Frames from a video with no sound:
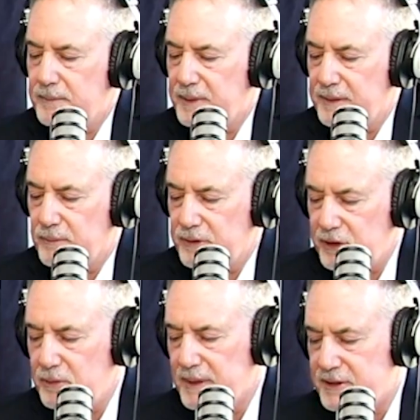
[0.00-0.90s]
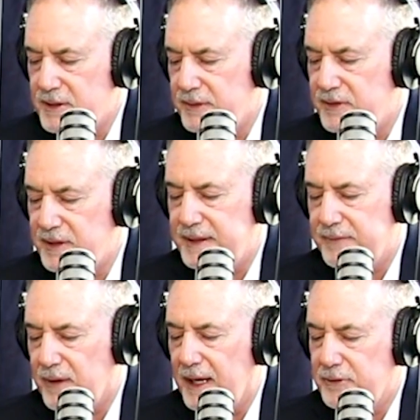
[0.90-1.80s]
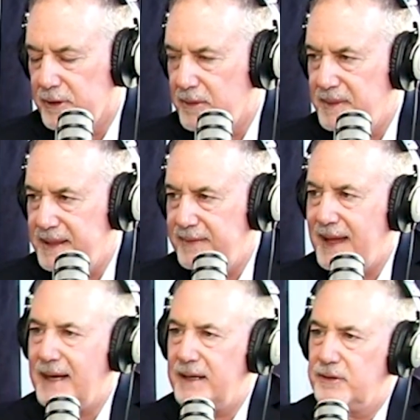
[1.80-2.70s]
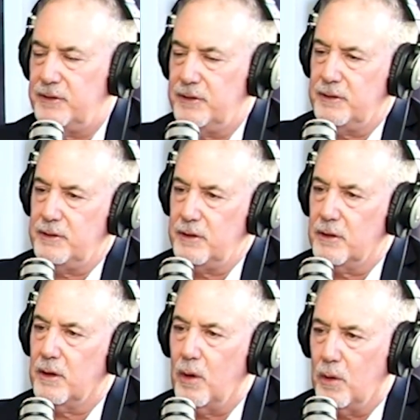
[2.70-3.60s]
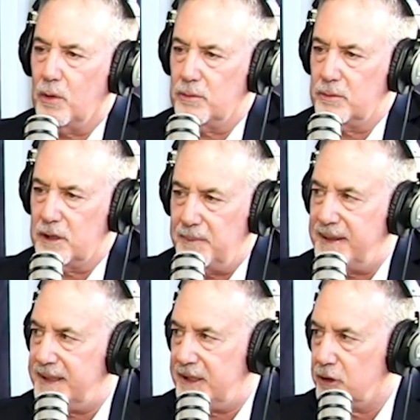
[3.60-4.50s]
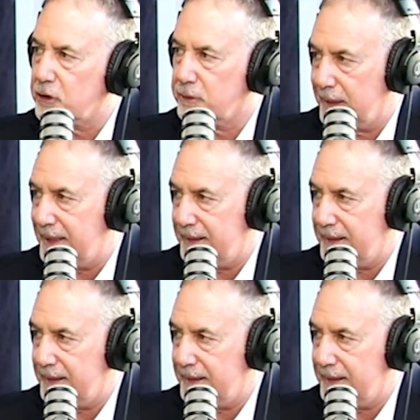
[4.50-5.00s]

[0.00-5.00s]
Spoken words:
when you mentioned city advisory committee, that is your own committee you're creating